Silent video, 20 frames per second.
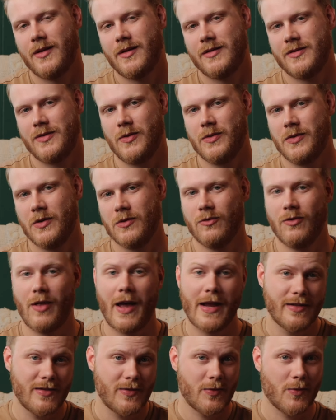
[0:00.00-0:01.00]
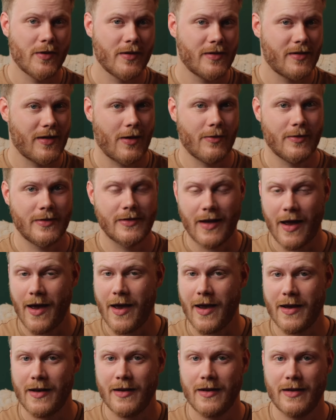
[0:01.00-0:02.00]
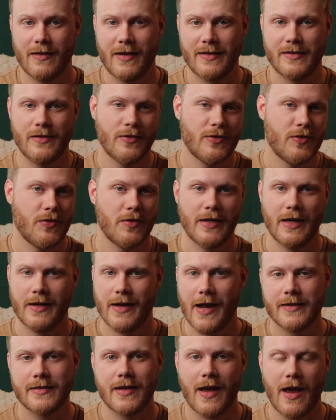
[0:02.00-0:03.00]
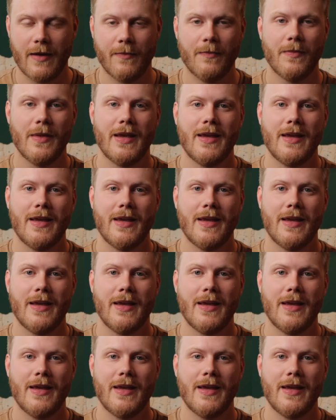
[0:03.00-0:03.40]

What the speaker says: So your light source outside, unless you're shooting at nighttime,